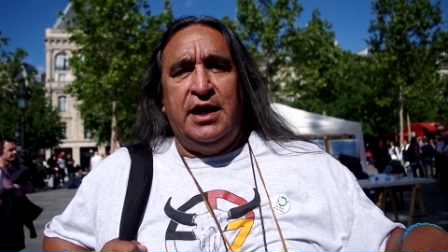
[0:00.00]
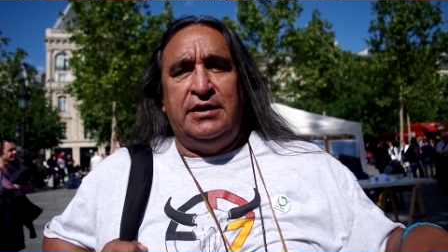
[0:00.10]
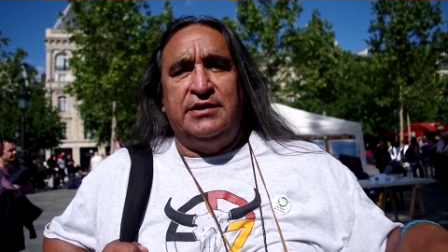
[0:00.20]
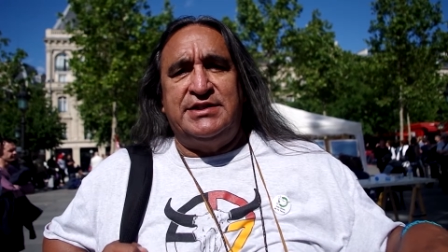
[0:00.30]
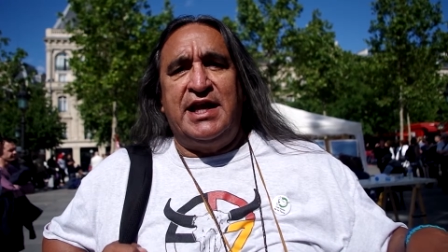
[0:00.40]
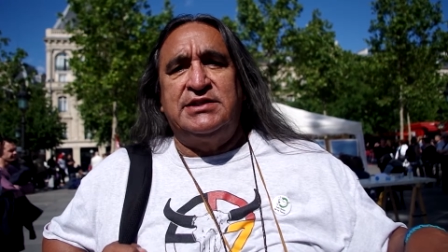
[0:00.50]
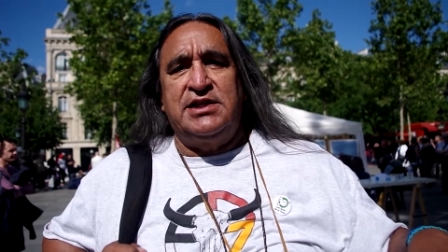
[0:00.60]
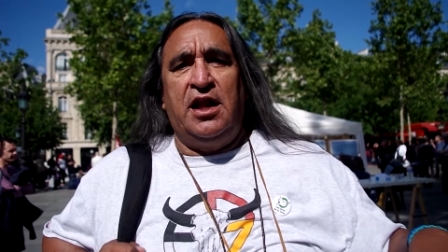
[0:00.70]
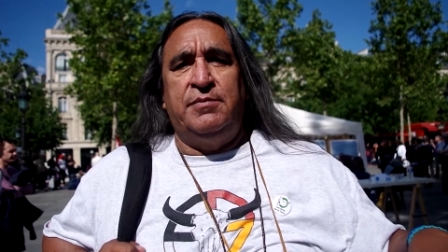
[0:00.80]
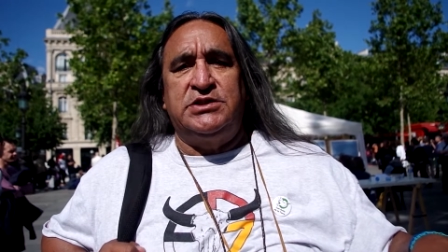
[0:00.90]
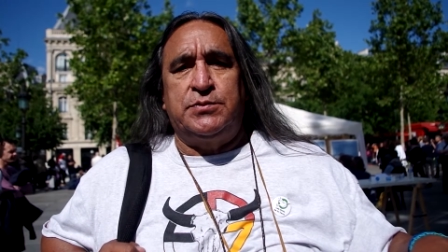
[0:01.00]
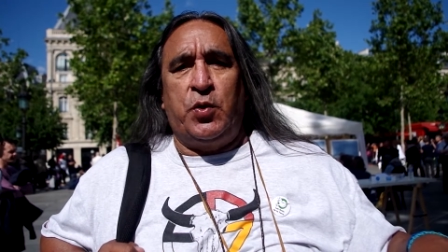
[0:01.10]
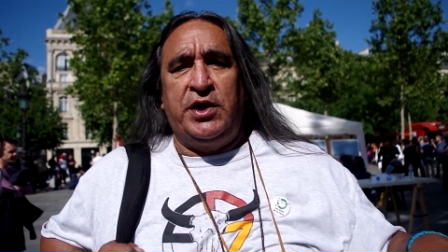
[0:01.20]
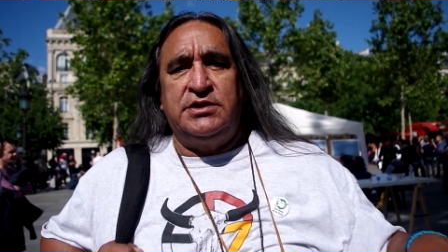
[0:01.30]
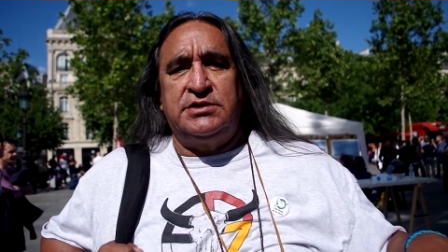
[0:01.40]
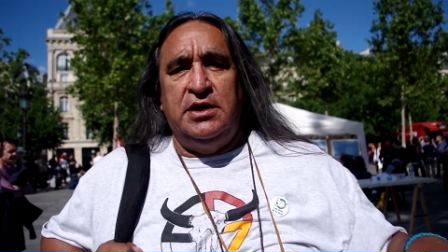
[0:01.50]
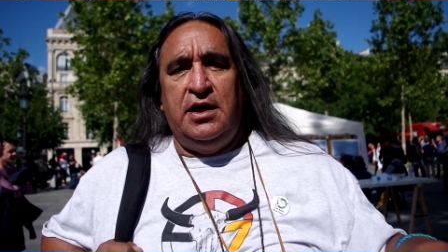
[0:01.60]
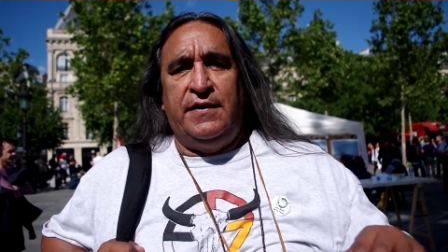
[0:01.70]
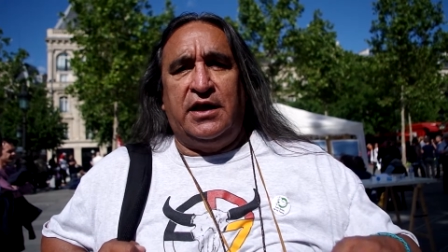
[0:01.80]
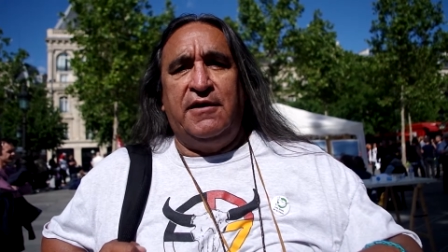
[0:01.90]
and the San Solomon Springs,
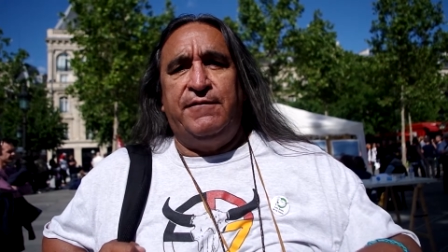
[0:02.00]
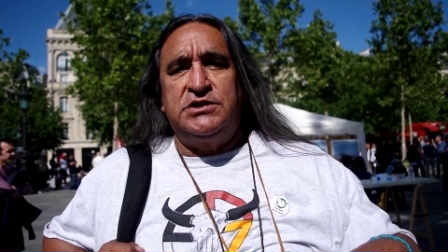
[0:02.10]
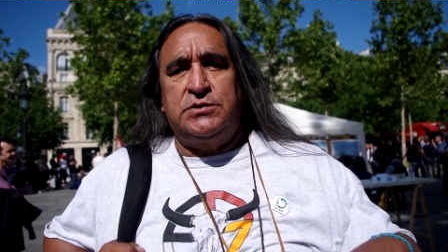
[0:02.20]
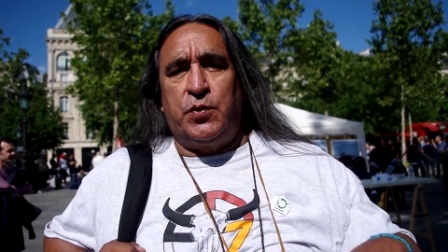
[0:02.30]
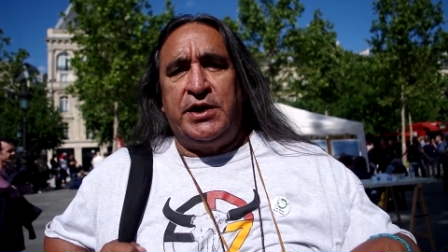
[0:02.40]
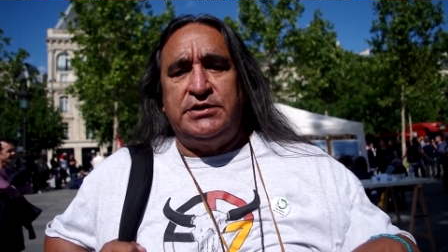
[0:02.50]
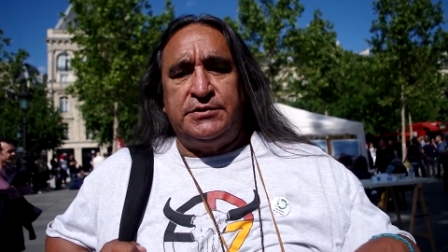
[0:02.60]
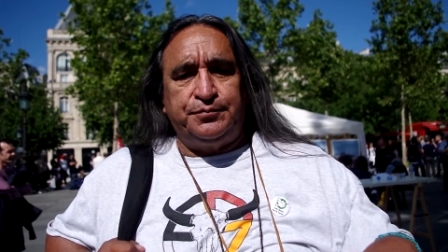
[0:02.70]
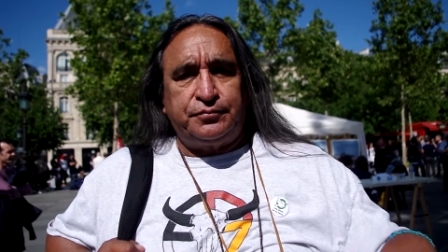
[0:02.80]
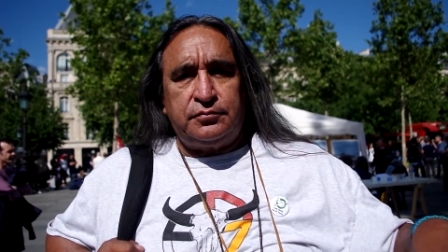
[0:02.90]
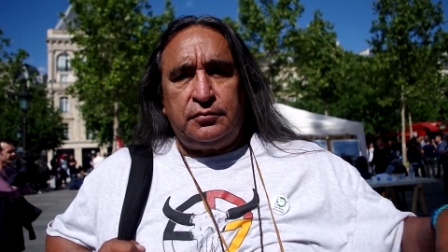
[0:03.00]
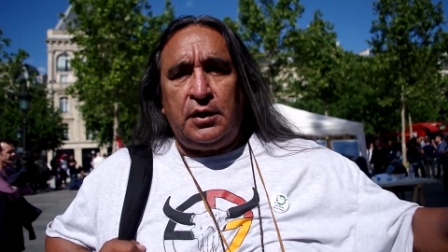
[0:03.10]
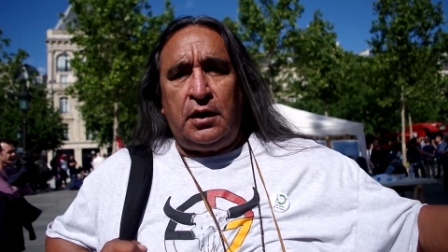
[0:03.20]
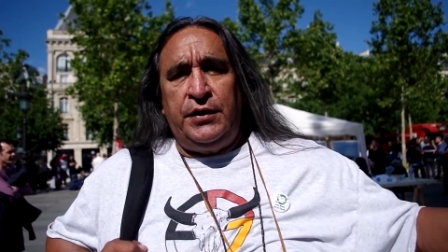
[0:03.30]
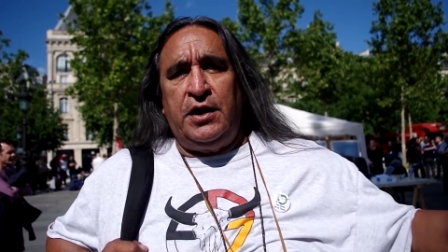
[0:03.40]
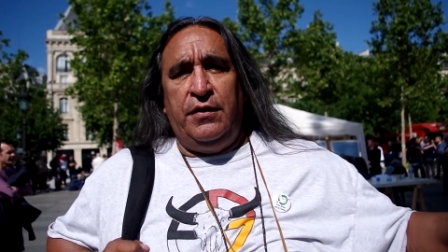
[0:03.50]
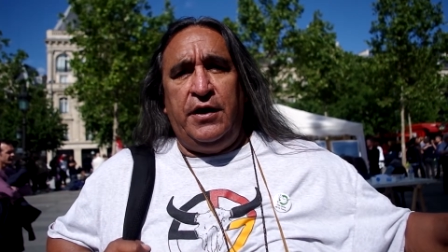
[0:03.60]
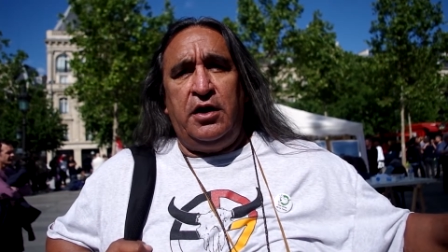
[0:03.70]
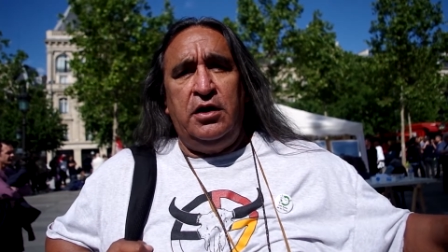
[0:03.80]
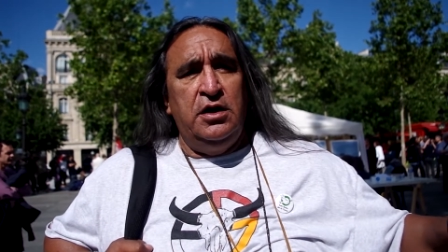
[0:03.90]
the Giffin Springs that are
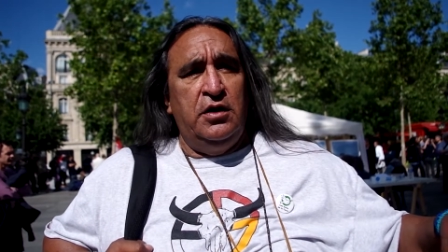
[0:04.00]
there.